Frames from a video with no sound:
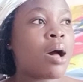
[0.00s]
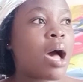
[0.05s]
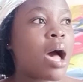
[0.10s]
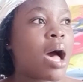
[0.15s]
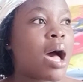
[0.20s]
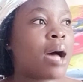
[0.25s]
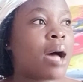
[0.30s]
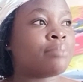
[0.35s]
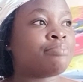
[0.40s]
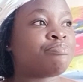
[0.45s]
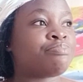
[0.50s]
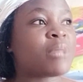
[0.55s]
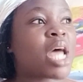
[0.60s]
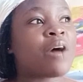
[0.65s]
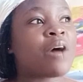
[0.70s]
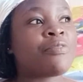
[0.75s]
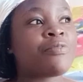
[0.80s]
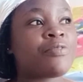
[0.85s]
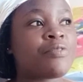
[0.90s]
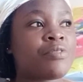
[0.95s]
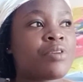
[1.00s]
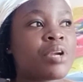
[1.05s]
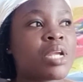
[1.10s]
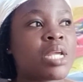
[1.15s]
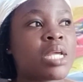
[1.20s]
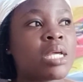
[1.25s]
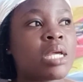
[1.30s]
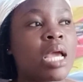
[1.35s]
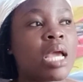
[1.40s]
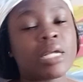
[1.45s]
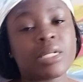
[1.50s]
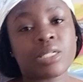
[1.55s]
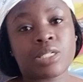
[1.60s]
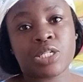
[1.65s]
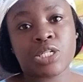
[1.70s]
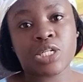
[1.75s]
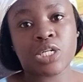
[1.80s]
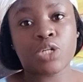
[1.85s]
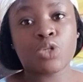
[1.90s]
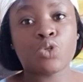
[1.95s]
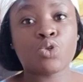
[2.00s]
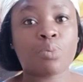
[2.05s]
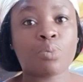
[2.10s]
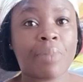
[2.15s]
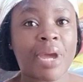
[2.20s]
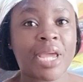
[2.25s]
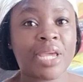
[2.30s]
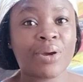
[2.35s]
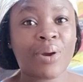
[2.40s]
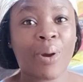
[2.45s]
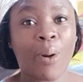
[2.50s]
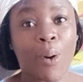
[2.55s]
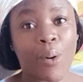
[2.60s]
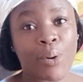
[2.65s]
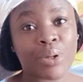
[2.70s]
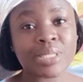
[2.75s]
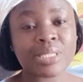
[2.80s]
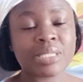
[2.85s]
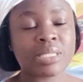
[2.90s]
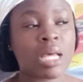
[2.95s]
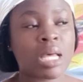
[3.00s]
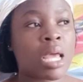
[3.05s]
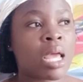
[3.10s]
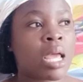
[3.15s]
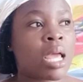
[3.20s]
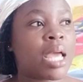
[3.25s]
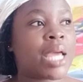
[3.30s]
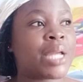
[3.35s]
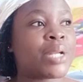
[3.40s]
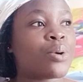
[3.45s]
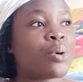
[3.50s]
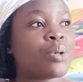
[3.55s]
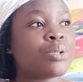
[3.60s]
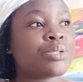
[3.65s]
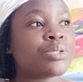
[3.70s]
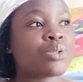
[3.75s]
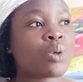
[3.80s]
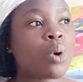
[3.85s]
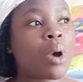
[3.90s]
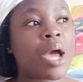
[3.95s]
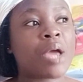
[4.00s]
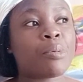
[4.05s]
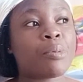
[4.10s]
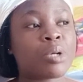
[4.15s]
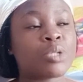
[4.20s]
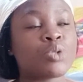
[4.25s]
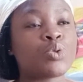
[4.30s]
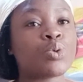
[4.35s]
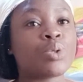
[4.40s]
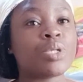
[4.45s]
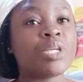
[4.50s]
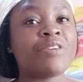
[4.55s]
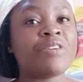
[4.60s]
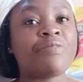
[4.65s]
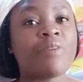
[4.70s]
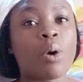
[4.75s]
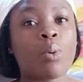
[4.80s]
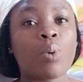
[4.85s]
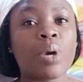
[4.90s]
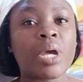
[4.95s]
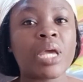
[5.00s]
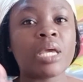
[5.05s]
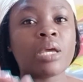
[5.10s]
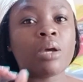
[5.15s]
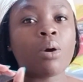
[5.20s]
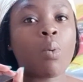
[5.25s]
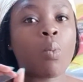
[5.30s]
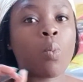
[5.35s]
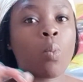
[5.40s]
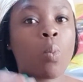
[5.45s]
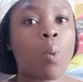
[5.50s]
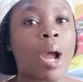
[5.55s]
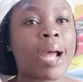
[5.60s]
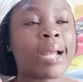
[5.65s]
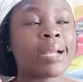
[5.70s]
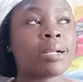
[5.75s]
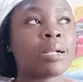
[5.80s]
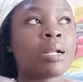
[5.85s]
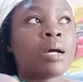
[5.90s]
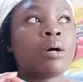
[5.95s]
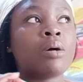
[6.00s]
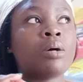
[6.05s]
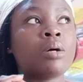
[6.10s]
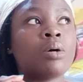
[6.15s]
a free entry to my course, and also I want to give away one